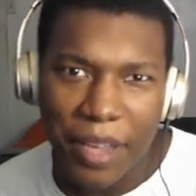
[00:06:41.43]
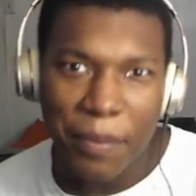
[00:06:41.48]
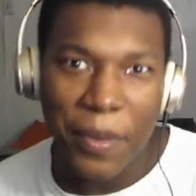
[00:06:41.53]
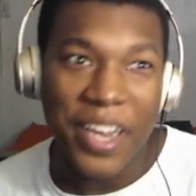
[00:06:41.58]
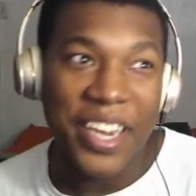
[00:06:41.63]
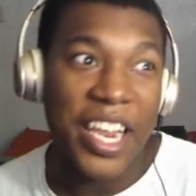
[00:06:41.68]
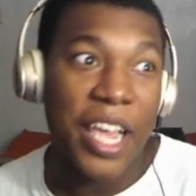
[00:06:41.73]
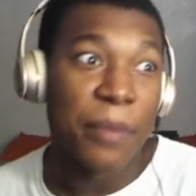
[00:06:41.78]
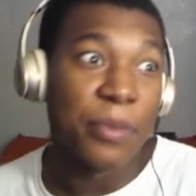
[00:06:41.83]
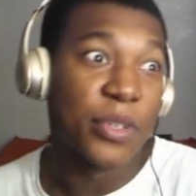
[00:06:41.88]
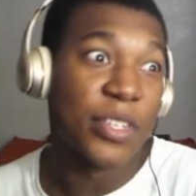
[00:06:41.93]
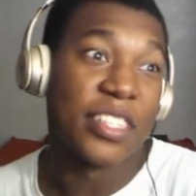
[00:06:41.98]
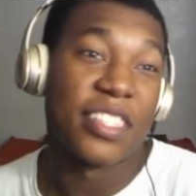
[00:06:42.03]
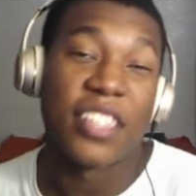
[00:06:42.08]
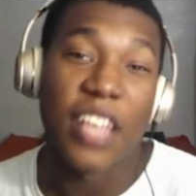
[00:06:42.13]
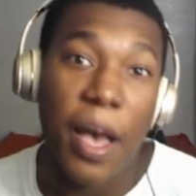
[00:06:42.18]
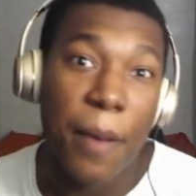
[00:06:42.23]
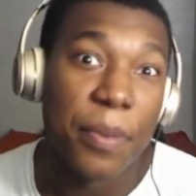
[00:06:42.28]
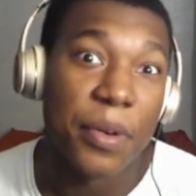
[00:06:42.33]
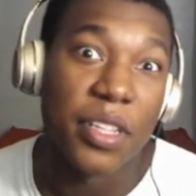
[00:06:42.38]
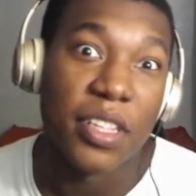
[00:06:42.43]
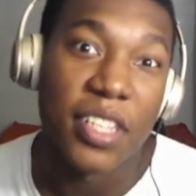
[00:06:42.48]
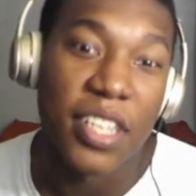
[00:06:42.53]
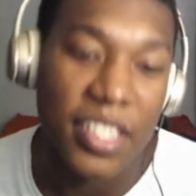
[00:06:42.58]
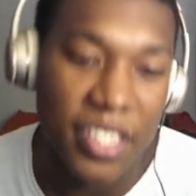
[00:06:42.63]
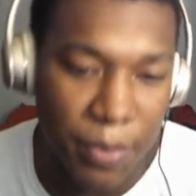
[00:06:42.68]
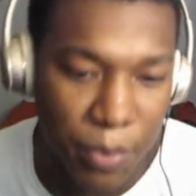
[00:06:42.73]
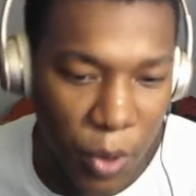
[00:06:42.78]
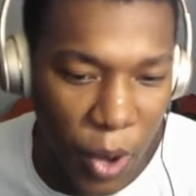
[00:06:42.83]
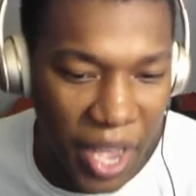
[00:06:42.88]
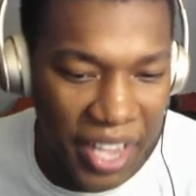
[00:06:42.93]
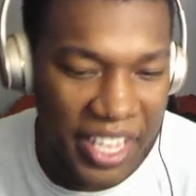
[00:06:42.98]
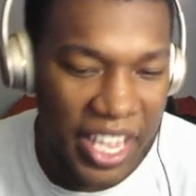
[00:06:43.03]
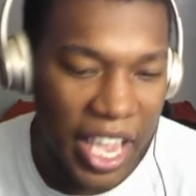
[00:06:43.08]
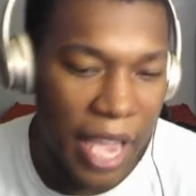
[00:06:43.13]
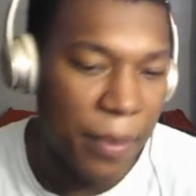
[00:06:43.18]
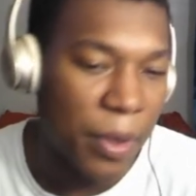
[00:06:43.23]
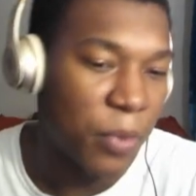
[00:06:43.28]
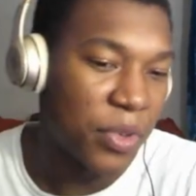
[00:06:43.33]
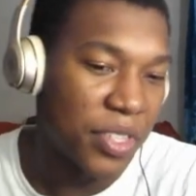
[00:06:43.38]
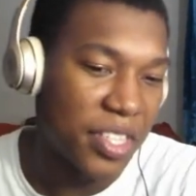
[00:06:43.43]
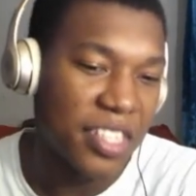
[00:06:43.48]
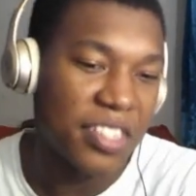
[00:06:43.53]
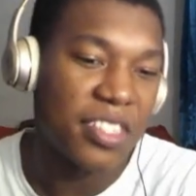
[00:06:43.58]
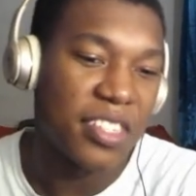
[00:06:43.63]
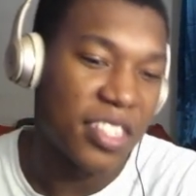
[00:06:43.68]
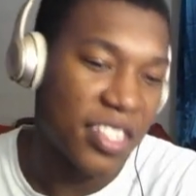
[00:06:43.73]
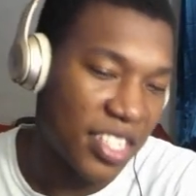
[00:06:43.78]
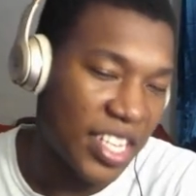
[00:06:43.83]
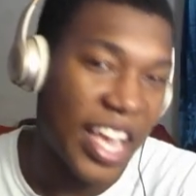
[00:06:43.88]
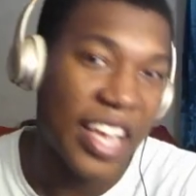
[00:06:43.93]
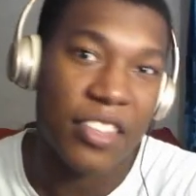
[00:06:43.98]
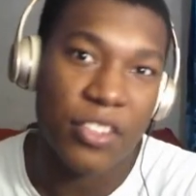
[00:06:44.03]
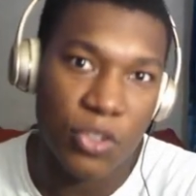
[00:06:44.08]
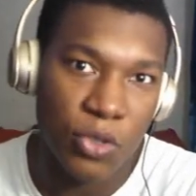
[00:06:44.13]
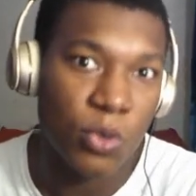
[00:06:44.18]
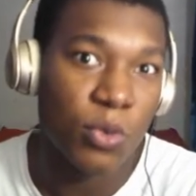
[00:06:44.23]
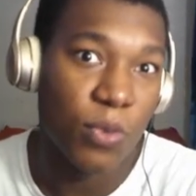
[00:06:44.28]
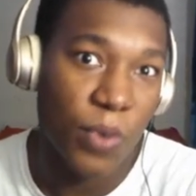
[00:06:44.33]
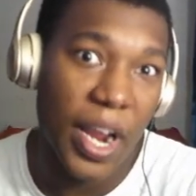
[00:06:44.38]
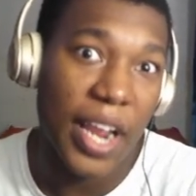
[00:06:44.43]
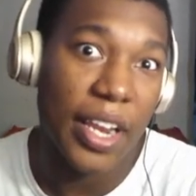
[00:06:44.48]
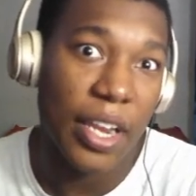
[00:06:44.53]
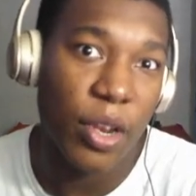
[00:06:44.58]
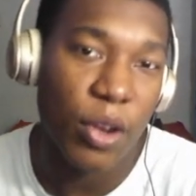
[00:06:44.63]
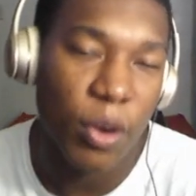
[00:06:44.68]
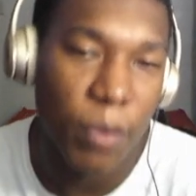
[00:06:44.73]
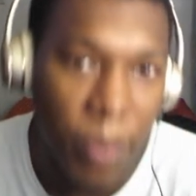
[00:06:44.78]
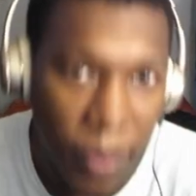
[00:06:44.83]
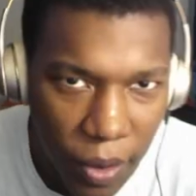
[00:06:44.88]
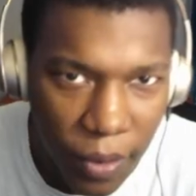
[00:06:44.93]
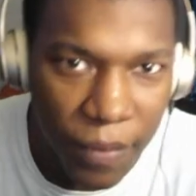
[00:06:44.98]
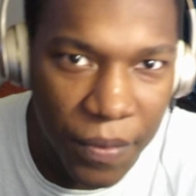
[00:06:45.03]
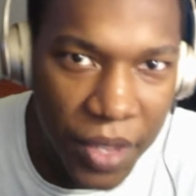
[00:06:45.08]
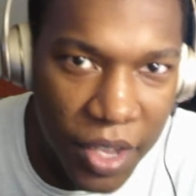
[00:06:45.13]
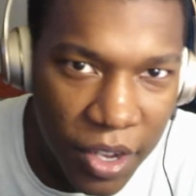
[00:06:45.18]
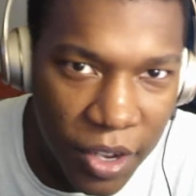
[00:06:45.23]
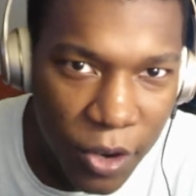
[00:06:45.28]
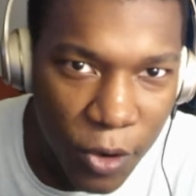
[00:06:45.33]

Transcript: Like, my name's at the top of the list, bro. I came in with this exact suit right here, bro.